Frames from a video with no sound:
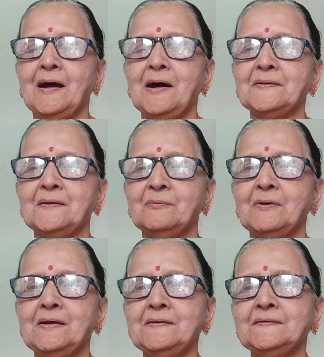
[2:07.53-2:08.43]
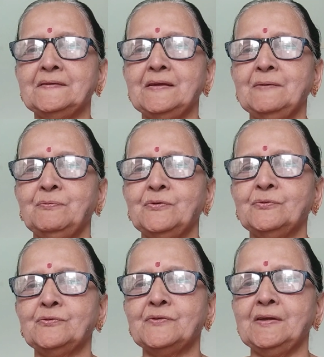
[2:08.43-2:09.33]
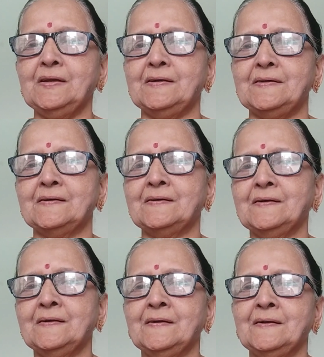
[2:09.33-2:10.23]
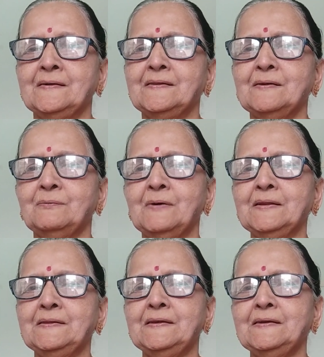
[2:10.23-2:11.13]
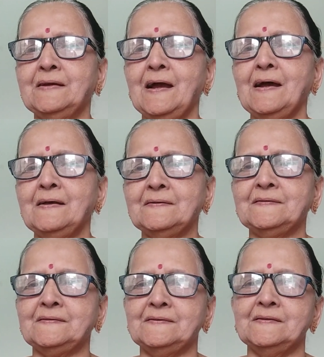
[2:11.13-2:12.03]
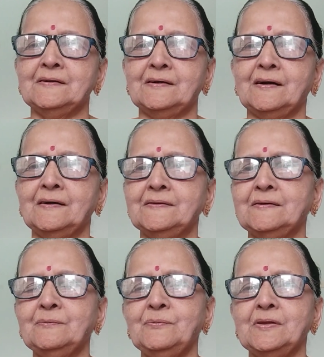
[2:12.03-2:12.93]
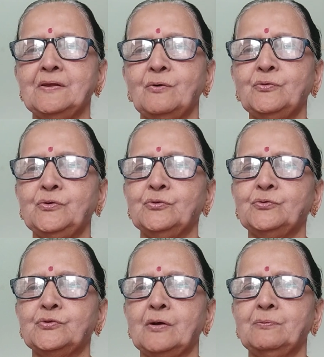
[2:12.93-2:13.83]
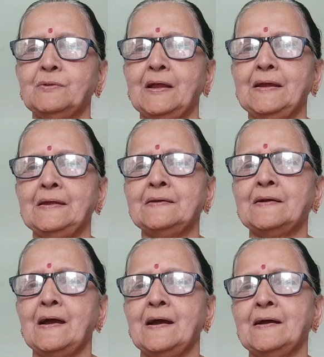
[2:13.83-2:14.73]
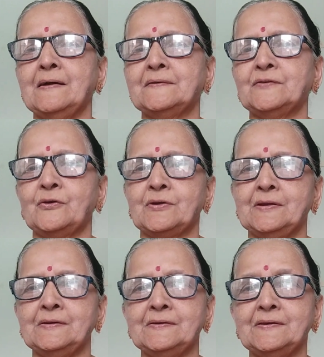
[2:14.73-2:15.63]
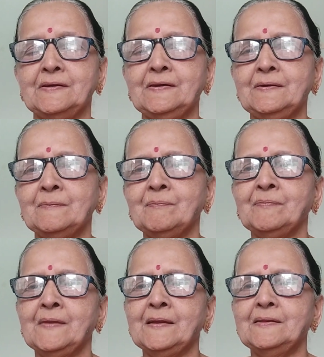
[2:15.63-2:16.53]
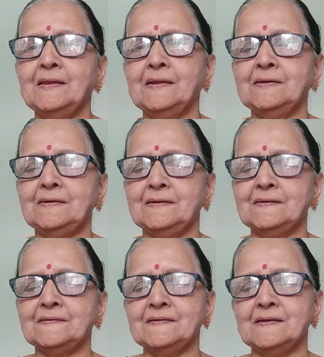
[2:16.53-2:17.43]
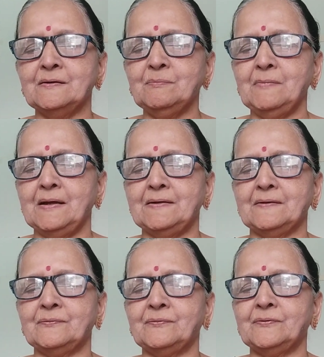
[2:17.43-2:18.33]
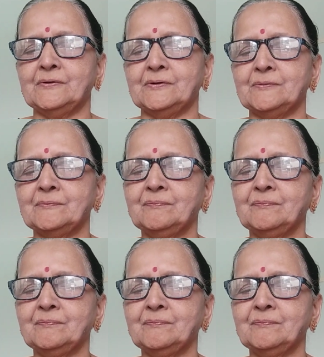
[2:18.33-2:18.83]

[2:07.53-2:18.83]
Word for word: Otherwise, if you said the one thing as the other without use of like, as, or anything, then it is the metaphor.